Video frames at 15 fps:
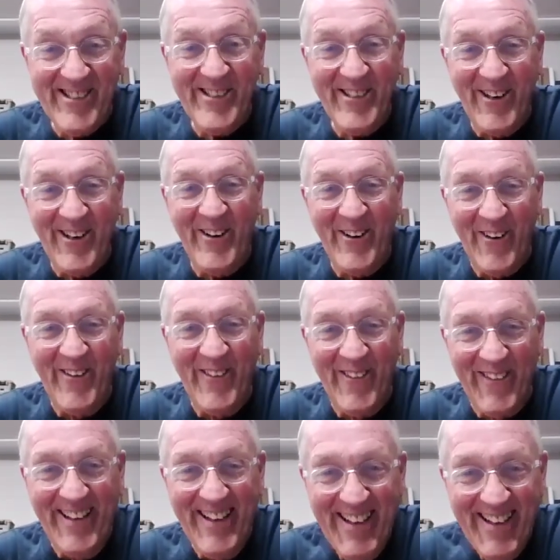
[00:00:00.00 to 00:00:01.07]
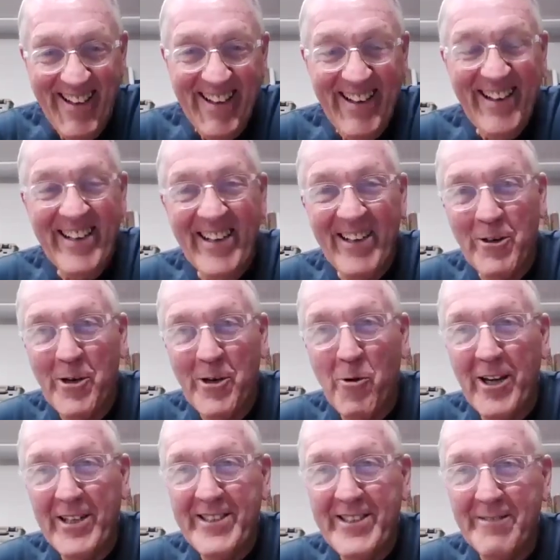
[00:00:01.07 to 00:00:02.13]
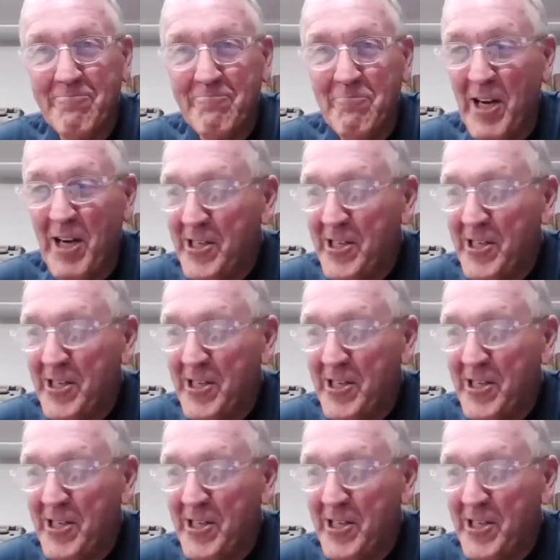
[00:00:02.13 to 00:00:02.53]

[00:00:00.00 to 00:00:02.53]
So and we want to